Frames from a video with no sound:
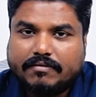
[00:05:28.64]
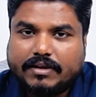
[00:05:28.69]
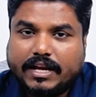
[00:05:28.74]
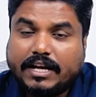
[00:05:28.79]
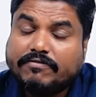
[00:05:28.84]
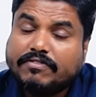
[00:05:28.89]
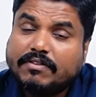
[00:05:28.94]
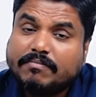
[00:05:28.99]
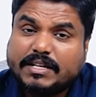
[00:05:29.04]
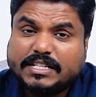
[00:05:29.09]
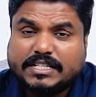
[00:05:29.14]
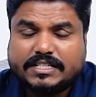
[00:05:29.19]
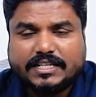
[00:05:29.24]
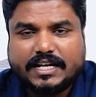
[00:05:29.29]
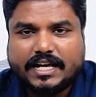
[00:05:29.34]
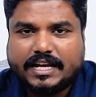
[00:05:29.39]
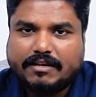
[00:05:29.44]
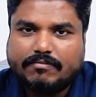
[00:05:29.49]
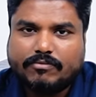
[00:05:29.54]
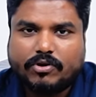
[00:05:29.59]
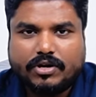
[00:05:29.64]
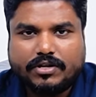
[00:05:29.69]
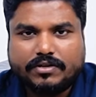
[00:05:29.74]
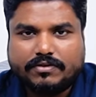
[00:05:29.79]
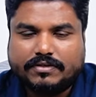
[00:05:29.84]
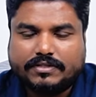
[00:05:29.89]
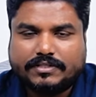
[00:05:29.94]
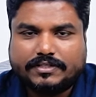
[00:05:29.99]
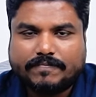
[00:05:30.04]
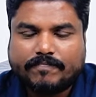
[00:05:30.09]
information carrying
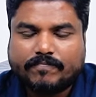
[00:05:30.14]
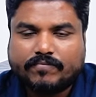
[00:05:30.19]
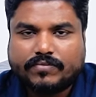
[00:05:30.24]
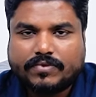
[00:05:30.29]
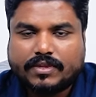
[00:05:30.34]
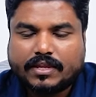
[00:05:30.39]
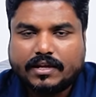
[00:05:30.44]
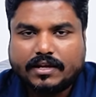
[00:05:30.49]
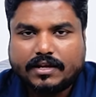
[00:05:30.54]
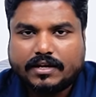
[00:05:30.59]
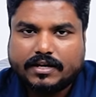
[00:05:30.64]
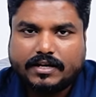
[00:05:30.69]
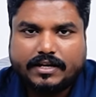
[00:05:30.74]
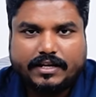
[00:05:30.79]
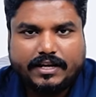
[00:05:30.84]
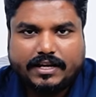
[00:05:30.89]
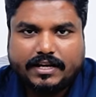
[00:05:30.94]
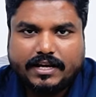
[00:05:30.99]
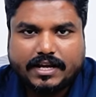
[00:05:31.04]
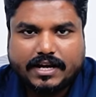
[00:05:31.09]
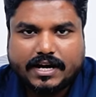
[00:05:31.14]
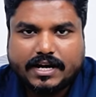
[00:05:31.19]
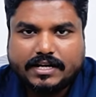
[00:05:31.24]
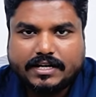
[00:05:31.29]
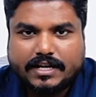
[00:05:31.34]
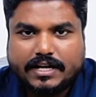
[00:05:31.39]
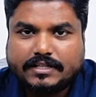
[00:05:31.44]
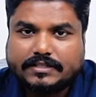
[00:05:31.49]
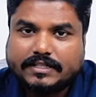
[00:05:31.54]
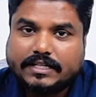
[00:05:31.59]
molecules. DNA
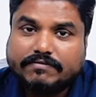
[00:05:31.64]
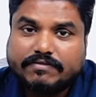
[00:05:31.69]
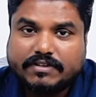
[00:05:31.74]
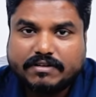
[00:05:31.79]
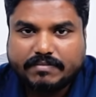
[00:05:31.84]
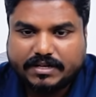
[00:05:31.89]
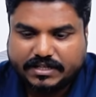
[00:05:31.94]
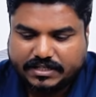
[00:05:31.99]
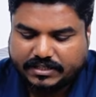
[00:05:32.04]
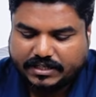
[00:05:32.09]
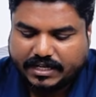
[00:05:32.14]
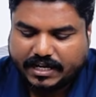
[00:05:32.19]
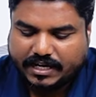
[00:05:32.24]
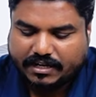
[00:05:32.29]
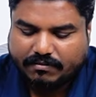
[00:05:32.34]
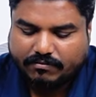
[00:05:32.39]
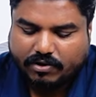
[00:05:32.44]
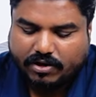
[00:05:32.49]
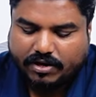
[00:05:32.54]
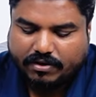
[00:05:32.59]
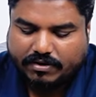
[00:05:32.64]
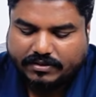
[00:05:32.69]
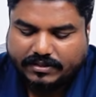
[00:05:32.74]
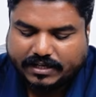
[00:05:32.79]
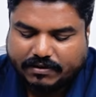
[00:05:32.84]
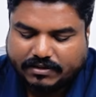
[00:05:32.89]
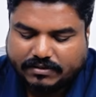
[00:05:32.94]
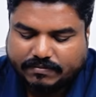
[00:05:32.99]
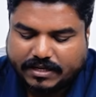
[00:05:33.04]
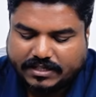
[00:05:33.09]
contains information carrying molecules.
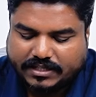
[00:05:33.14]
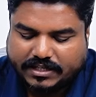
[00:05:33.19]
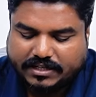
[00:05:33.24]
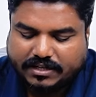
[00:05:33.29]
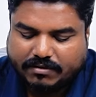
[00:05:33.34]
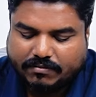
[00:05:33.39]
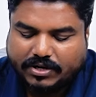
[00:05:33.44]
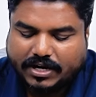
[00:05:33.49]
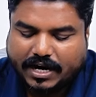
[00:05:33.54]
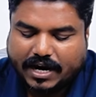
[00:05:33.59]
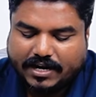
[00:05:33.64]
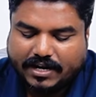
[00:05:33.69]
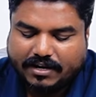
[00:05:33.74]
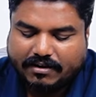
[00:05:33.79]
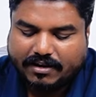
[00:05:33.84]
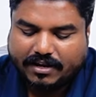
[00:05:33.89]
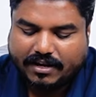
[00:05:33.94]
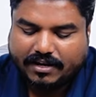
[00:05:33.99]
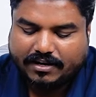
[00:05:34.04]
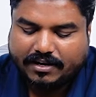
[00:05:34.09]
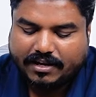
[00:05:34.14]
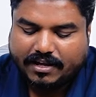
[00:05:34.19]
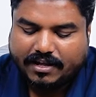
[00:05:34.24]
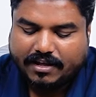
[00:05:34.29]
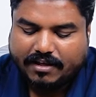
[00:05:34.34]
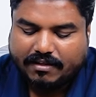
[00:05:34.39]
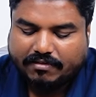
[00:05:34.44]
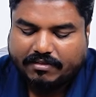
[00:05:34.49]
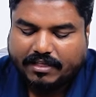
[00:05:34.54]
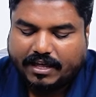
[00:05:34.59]
I was mentioning about adenine,
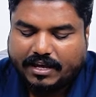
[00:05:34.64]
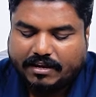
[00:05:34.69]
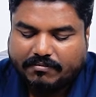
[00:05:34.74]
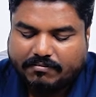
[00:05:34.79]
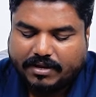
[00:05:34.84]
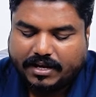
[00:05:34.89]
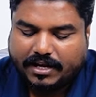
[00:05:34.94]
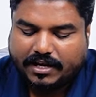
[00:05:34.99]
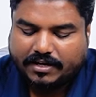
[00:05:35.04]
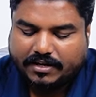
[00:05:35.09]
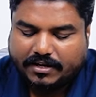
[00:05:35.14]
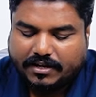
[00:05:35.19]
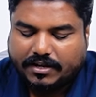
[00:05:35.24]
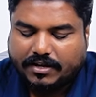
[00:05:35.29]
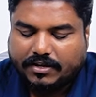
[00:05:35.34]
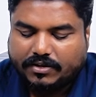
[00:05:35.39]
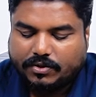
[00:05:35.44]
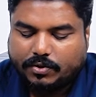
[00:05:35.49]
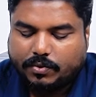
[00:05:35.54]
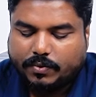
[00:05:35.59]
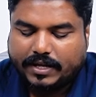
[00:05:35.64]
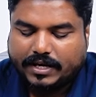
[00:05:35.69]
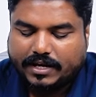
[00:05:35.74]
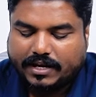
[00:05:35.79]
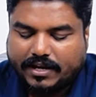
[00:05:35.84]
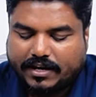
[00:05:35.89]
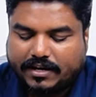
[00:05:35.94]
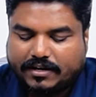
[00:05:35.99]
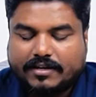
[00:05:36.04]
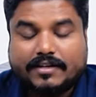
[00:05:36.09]
thymine,
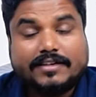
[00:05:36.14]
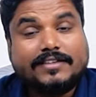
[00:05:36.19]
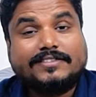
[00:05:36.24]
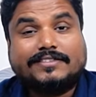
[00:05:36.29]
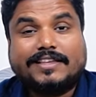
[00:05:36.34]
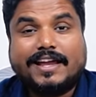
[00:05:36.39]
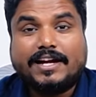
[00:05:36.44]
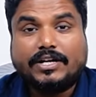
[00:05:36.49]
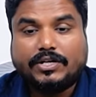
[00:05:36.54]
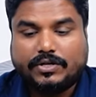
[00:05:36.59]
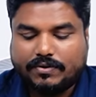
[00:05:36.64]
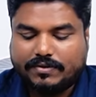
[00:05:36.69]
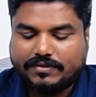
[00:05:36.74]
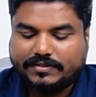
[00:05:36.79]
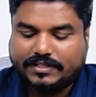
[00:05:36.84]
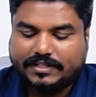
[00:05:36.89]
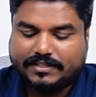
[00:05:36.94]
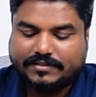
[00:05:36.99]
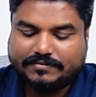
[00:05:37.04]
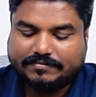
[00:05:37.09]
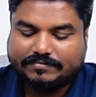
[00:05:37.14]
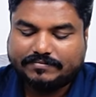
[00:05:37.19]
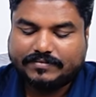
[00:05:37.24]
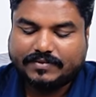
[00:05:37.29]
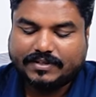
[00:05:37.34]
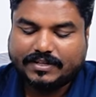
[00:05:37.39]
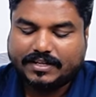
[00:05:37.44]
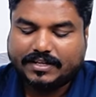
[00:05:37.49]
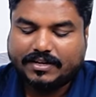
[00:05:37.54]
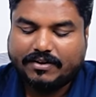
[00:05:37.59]
guanine, cytosine.
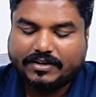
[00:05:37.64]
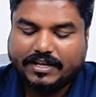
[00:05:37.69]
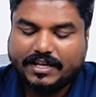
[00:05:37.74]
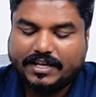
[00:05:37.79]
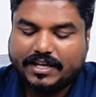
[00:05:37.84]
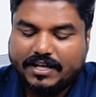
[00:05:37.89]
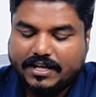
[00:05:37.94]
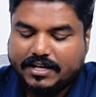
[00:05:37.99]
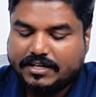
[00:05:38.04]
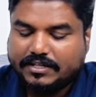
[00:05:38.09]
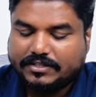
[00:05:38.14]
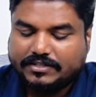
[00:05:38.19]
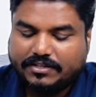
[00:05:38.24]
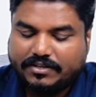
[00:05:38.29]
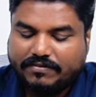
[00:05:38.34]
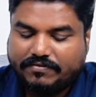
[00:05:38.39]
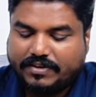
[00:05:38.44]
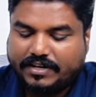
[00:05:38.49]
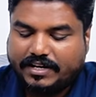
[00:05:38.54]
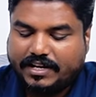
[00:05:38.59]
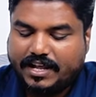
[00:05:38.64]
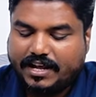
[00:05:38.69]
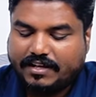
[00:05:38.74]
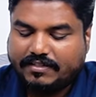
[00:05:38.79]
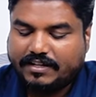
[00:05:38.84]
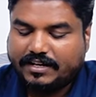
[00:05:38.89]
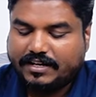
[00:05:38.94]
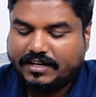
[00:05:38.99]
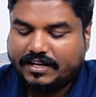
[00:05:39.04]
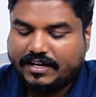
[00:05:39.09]
Okay, so if you take
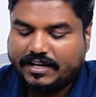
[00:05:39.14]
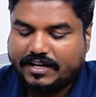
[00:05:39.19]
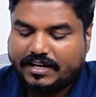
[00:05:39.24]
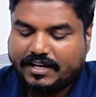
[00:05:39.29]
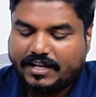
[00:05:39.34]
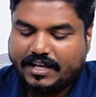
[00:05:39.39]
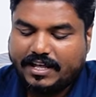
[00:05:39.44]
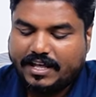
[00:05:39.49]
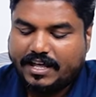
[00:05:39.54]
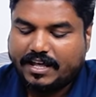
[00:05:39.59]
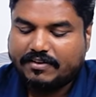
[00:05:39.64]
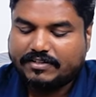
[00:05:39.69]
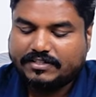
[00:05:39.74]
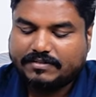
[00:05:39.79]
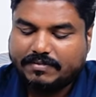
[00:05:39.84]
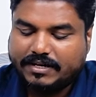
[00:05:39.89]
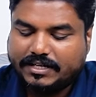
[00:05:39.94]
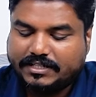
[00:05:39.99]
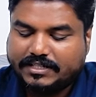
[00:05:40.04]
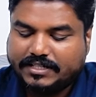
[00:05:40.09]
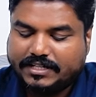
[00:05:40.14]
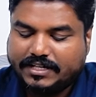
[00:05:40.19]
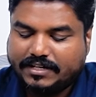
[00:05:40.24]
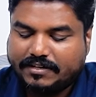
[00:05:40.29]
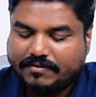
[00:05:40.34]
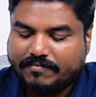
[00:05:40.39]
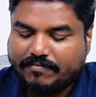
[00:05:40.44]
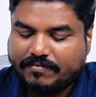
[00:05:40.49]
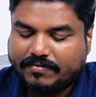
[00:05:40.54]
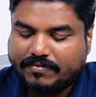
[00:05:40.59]
the DNA, I was
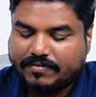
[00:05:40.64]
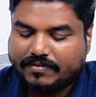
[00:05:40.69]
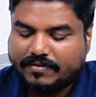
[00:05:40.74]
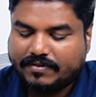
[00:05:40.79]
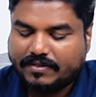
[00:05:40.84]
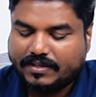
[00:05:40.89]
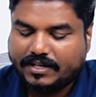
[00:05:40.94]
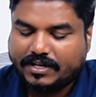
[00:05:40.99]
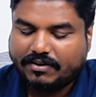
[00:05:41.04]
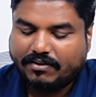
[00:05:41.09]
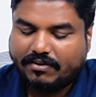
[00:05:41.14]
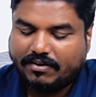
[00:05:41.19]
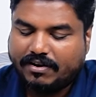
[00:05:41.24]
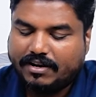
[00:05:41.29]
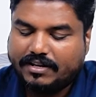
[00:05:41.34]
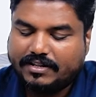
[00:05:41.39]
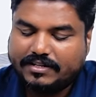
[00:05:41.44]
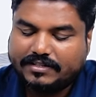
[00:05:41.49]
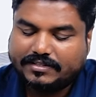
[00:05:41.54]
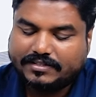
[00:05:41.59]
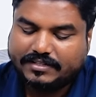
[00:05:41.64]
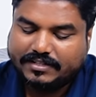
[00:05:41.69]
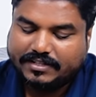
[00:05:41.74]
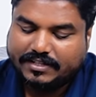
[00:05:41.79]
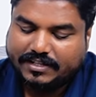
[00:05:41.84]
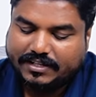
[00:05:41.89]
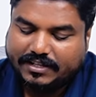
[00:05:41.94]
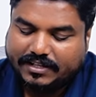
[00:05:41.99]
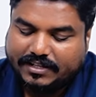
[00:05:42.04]
mentioning that all this